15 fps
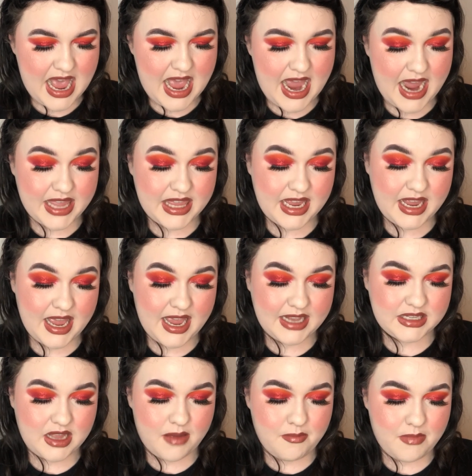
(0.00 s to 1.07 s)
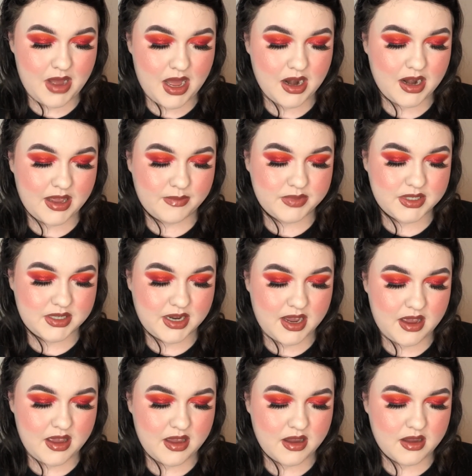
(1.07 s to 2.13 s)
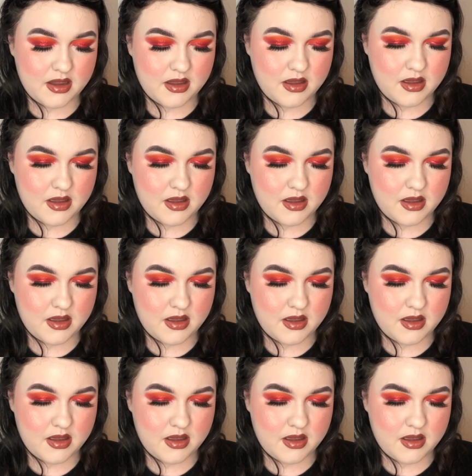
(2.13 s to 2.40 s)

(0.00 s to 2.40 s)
I think it is a matte lipstick.